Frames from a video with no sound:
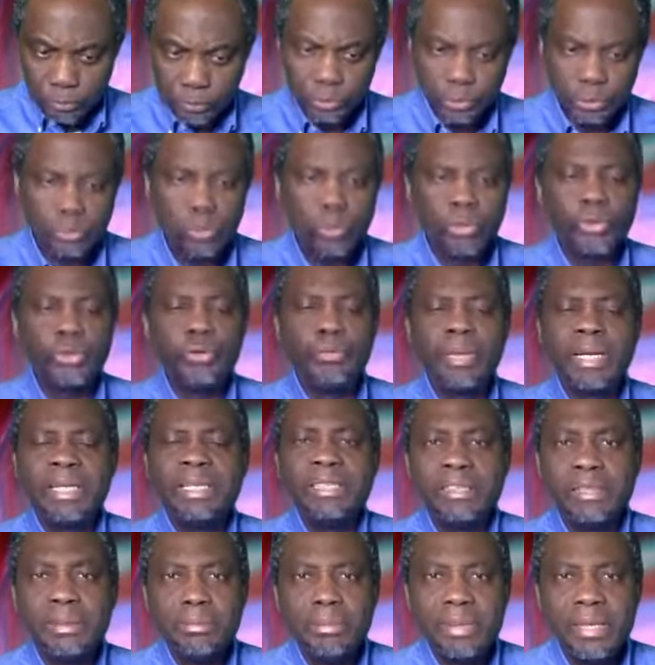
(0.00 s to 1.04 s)
So
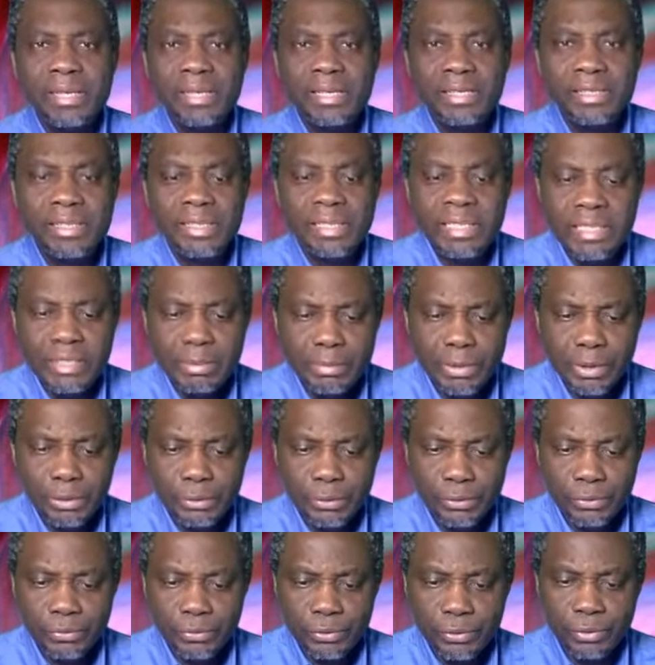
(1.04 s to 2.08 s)
humanity being in the
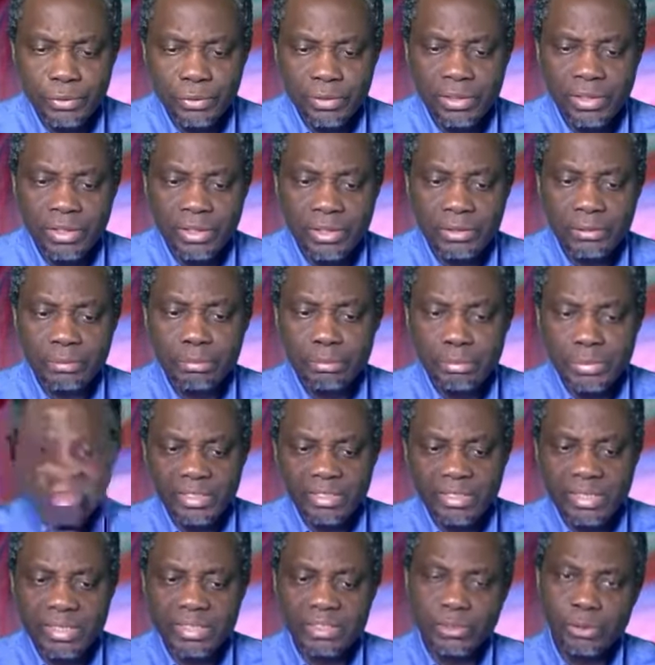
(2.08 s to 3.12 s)
image of God on earth
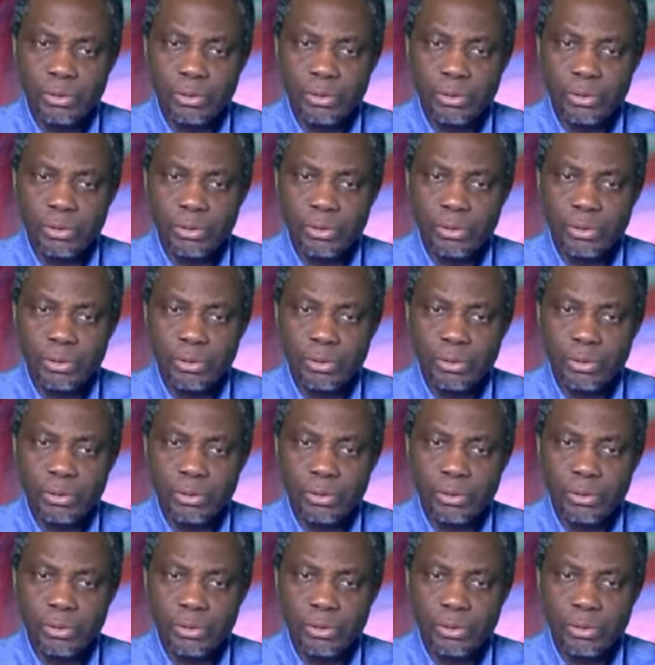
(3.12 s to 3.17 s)
means that